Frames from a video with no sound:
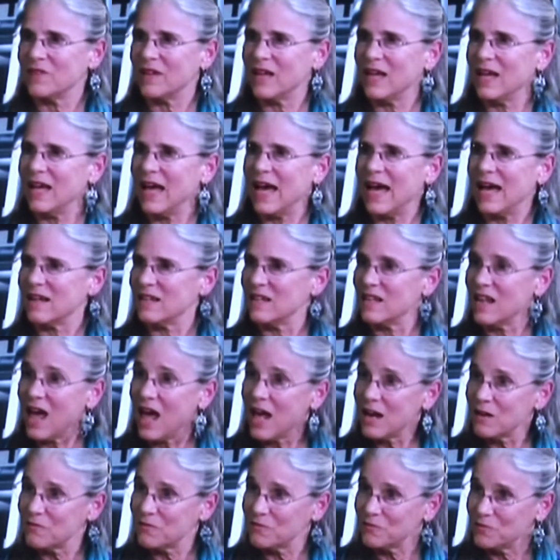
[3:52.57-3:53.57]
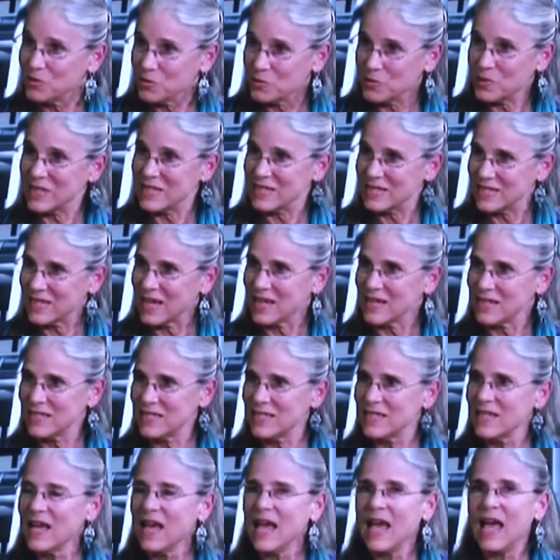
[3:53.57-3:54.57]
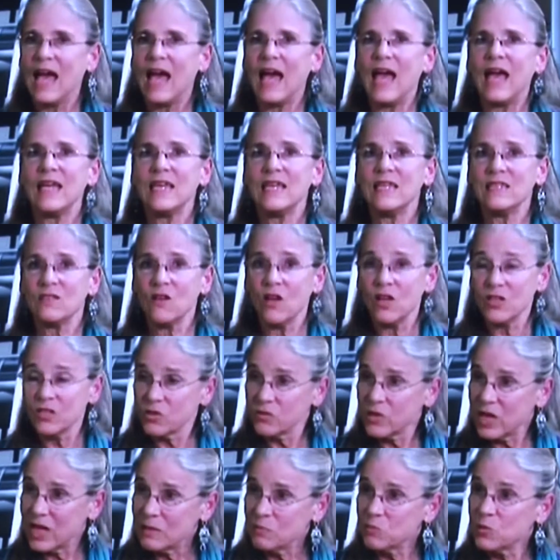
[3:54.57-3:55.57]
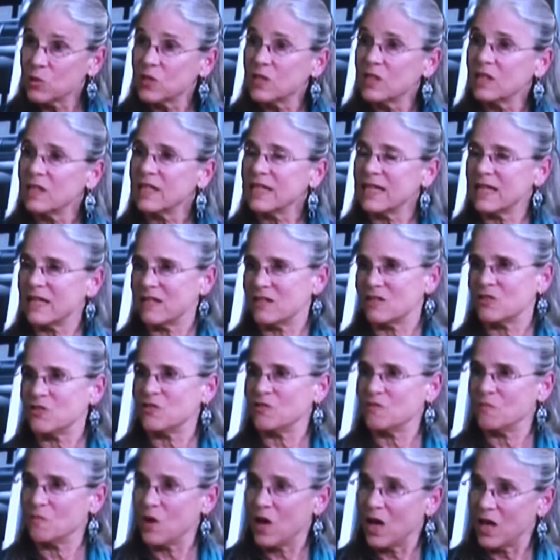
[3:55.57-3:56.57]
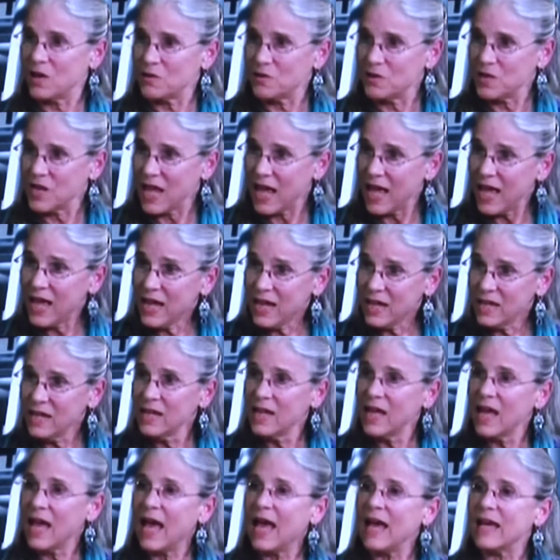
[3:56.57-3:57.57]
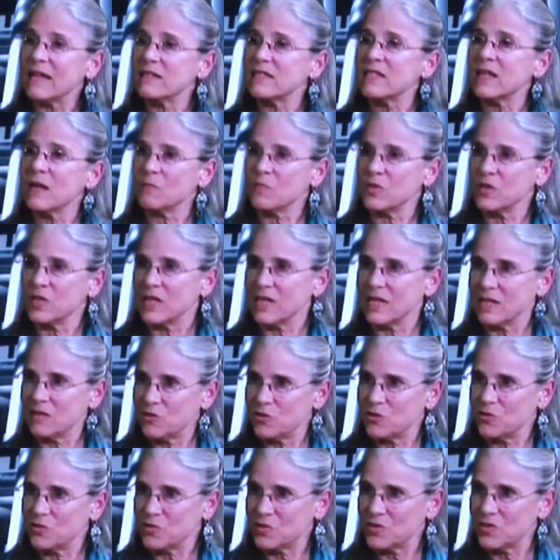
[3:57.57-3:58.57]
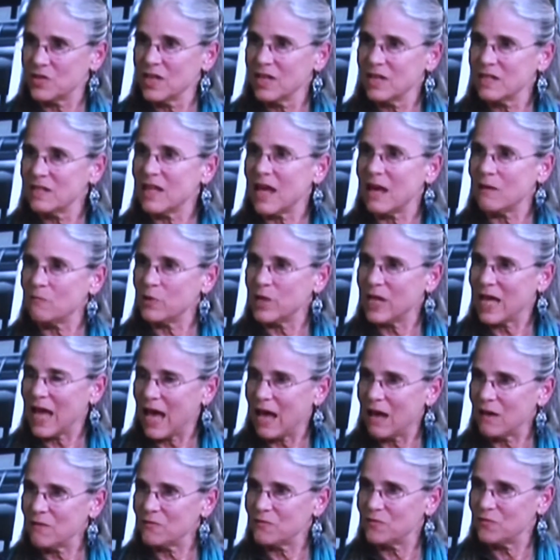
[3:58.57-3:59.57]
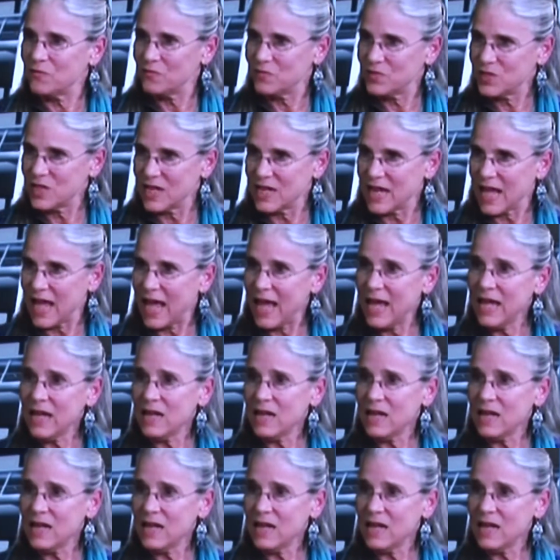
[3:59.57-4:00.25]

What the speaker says: had a lot of new insights. He's also able to link it to modern day and some of the issues that we have today.